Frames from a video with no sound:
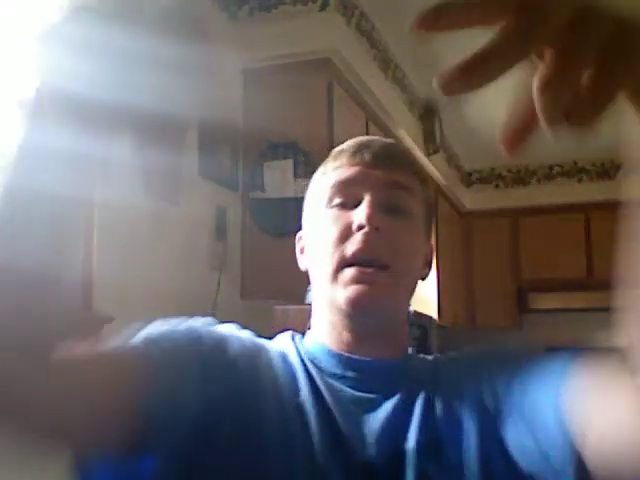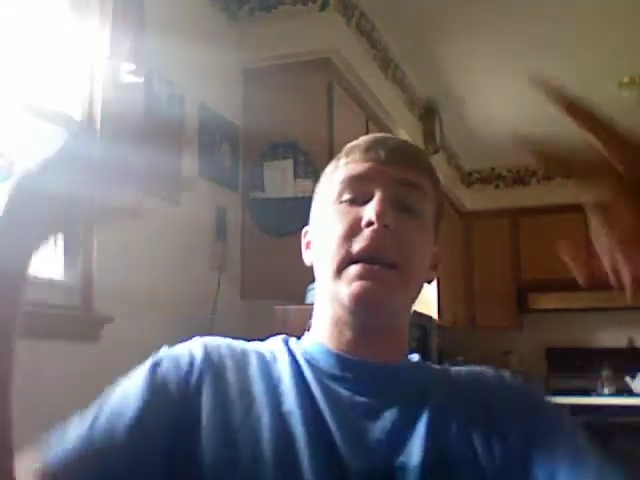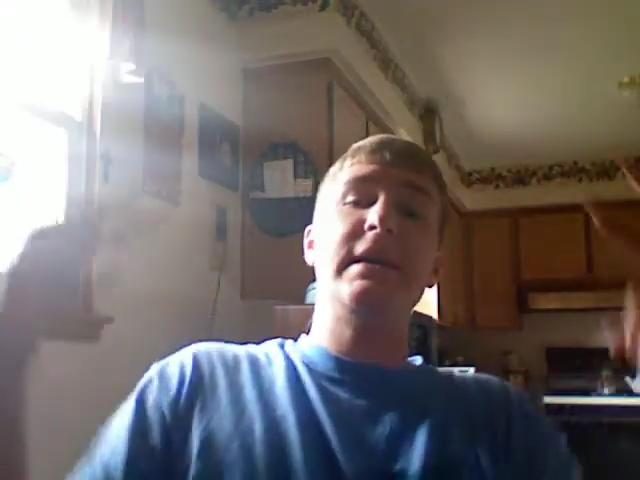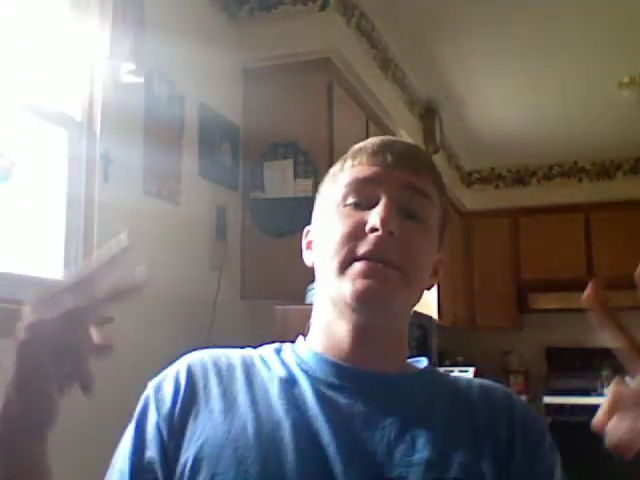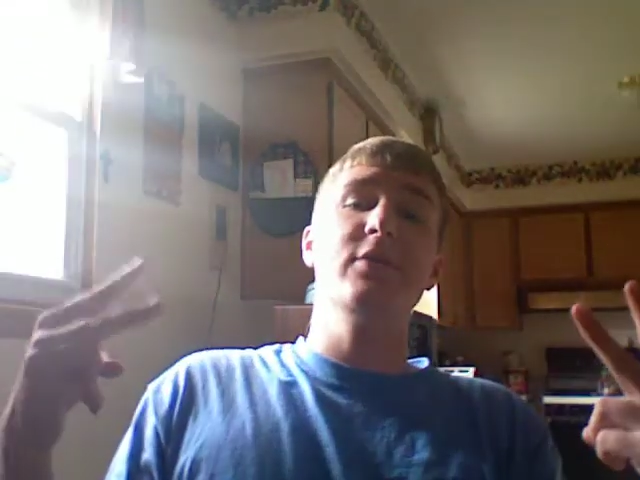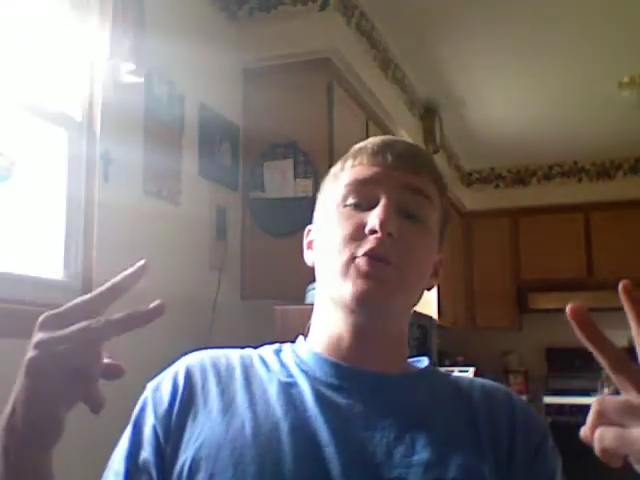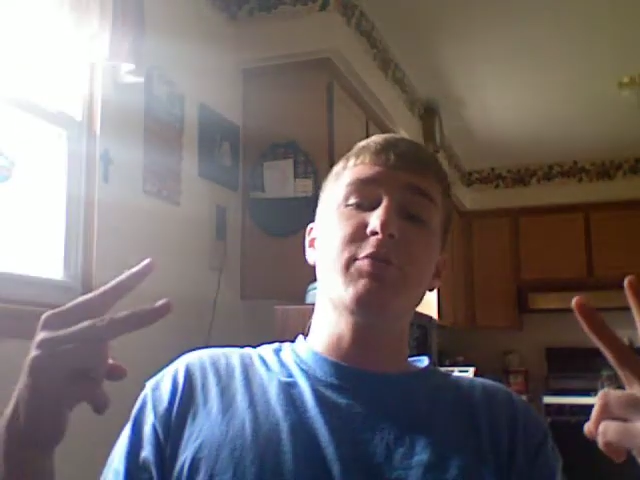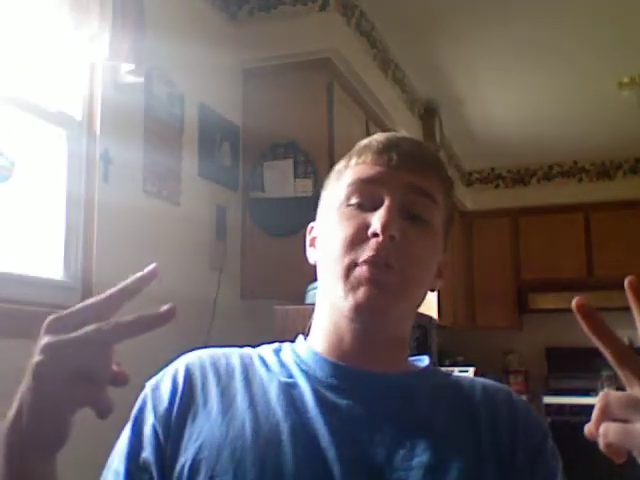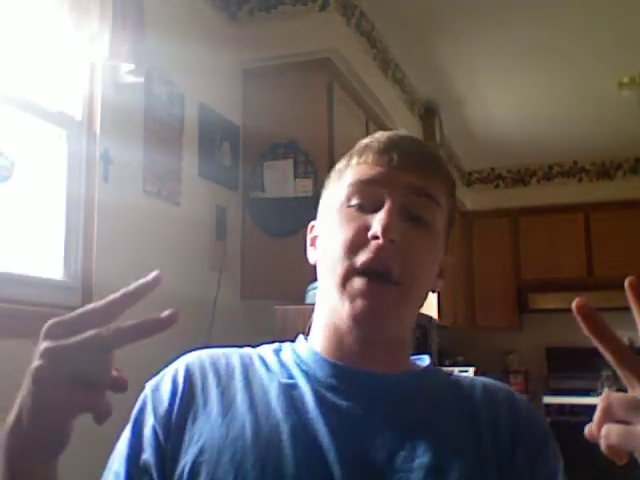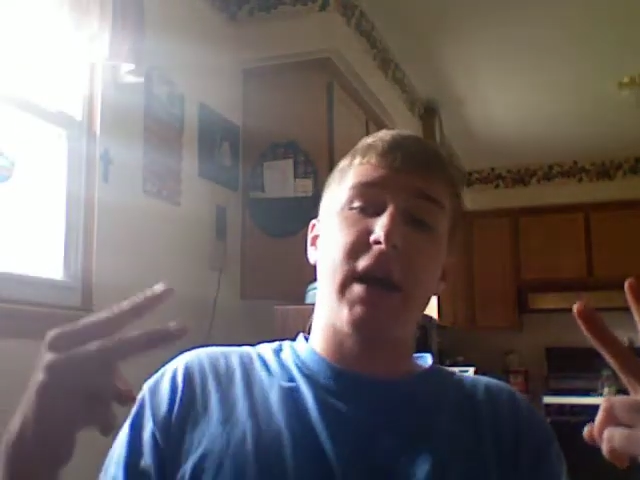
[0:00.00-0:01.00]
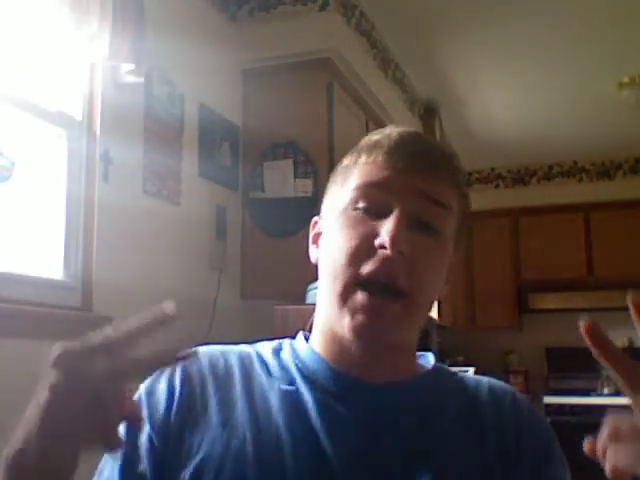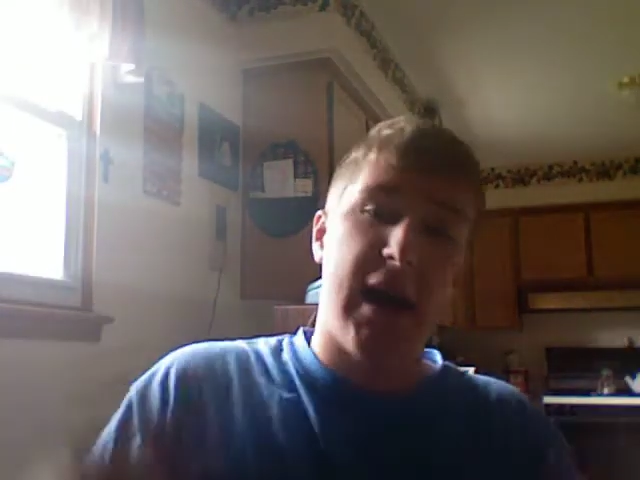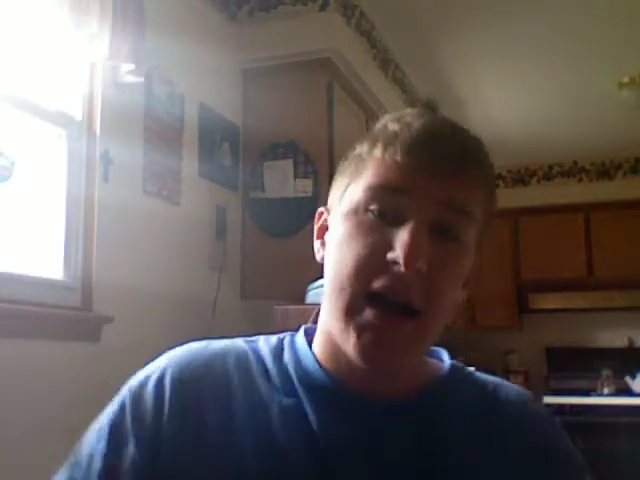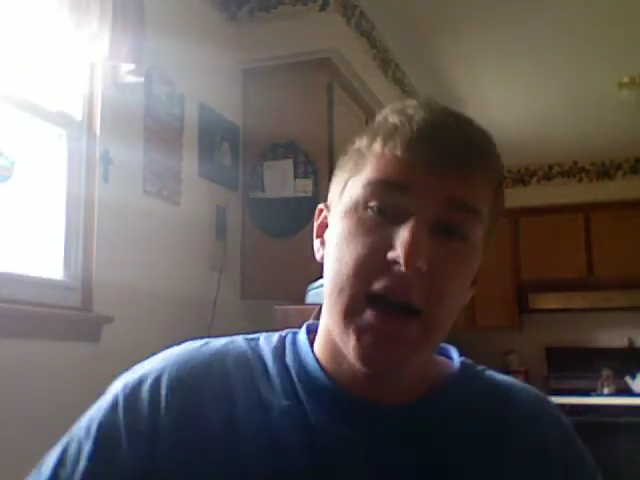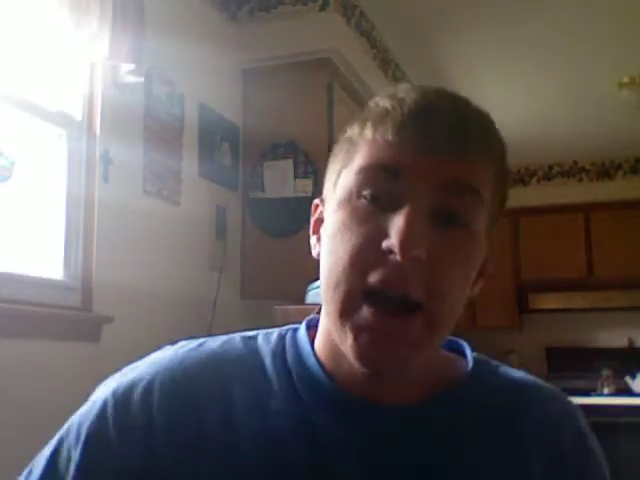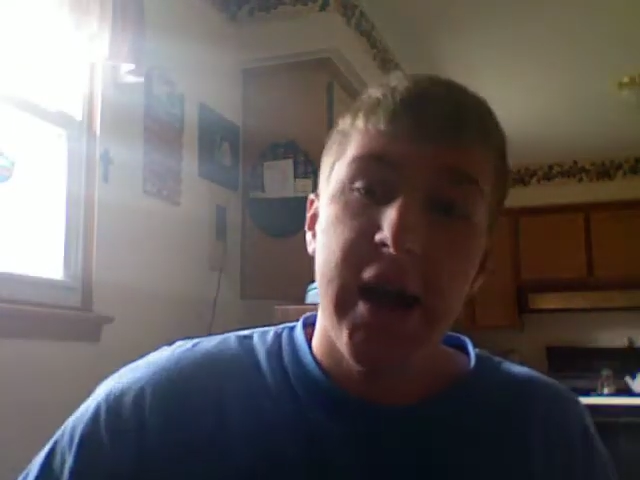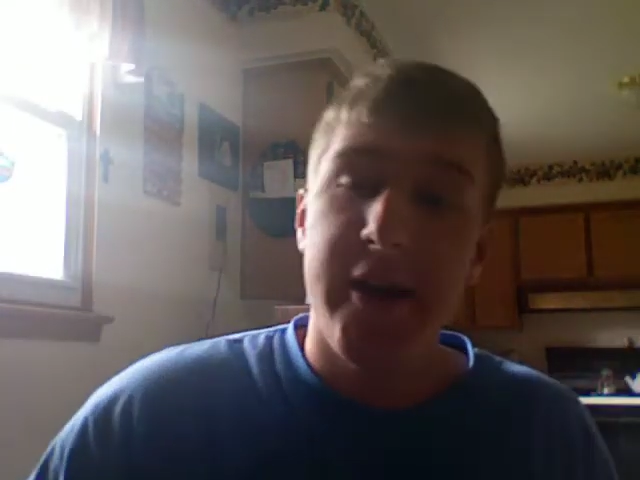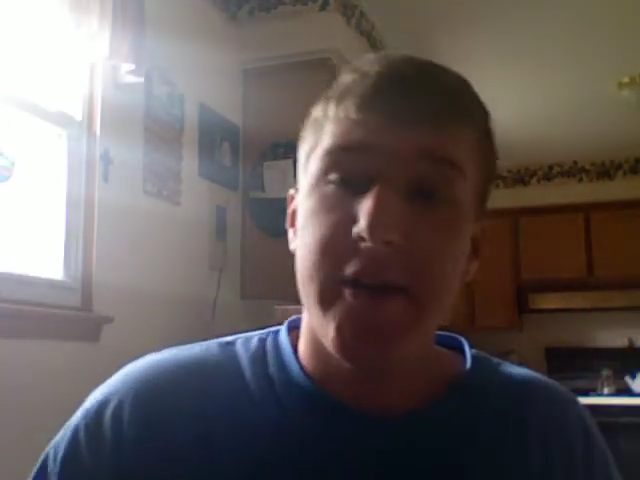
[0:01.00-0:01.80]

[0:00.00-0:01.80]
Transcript: Ace News Buckeye here to